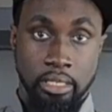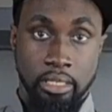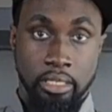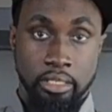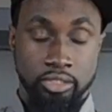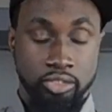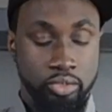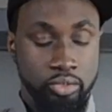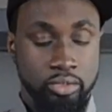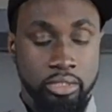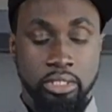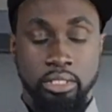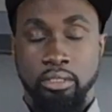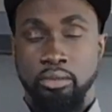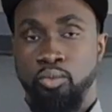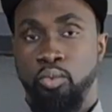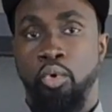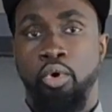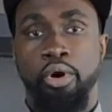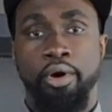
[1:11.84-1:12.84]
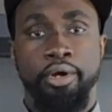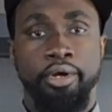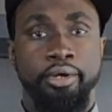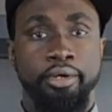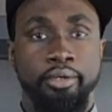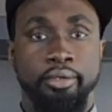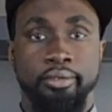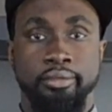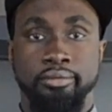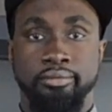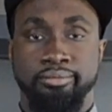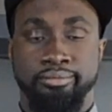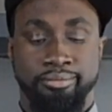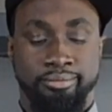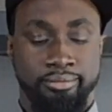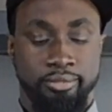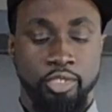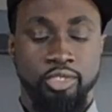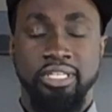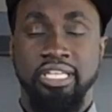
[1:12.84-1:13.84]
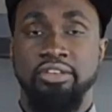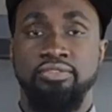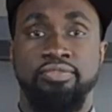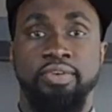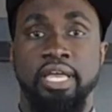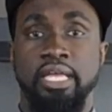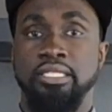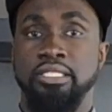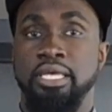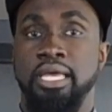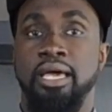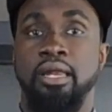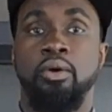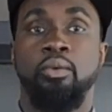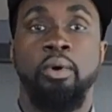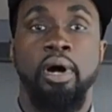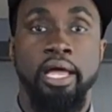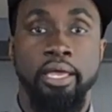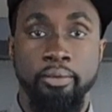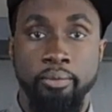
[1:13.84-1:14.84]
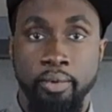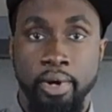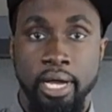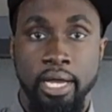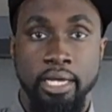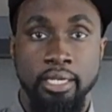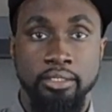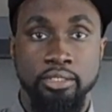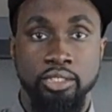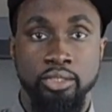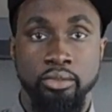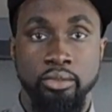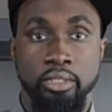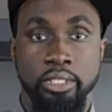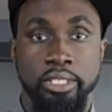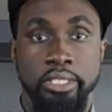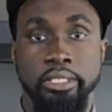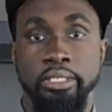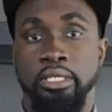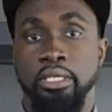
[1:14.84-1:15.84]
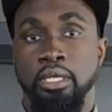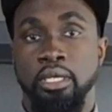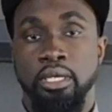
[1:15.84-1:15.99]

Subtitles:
It's usually water. You can get fancy, add a white wine to it,